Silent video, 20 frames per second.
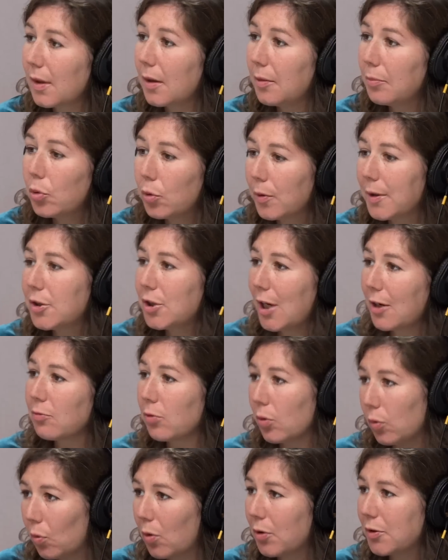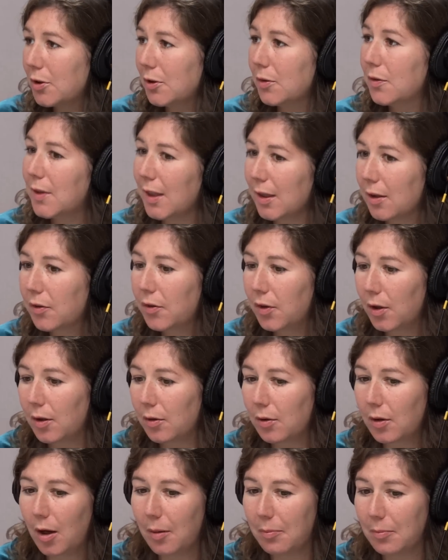And more in general, what do you think
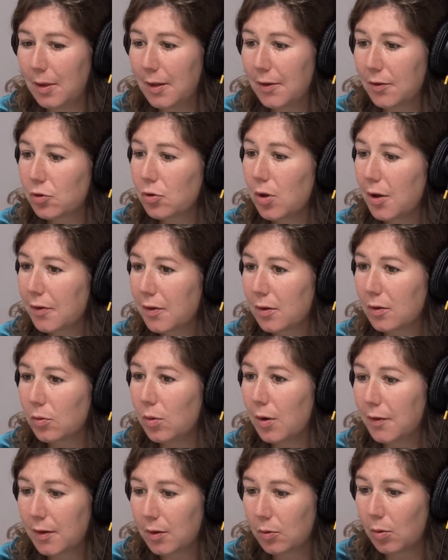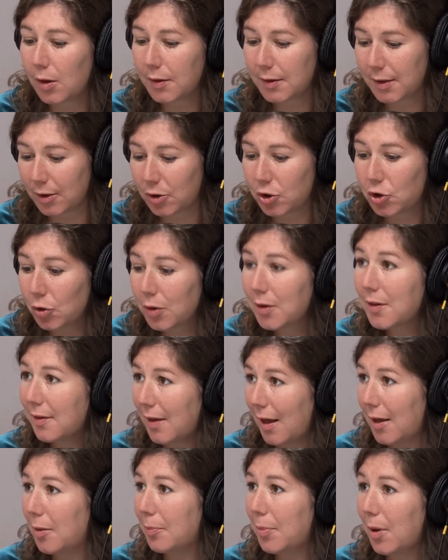that Liz Truss and Kwasi Kwarteng should
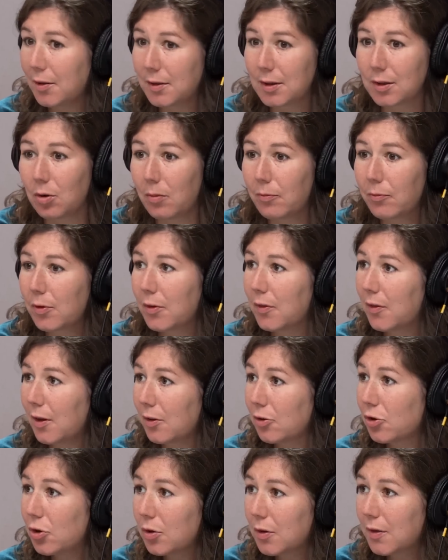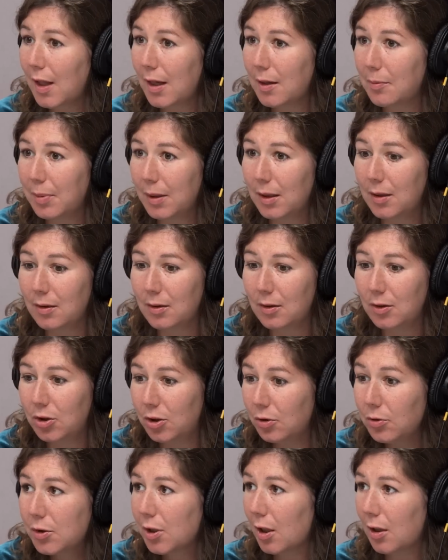say at party conference, and should they be
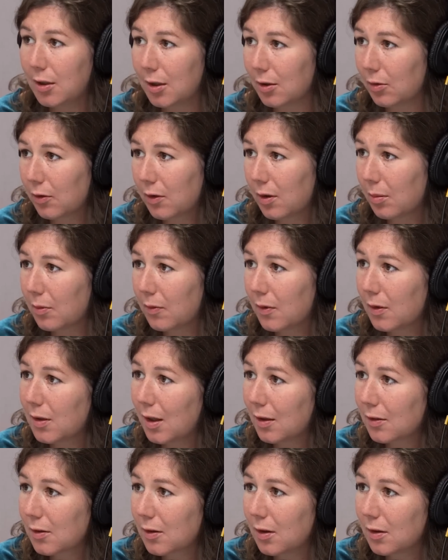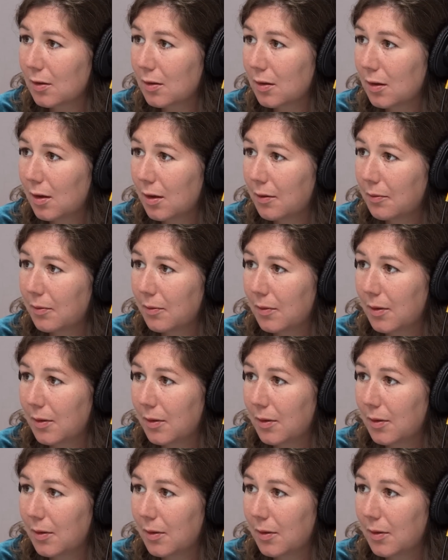U-turning on some of the tax cuts that they've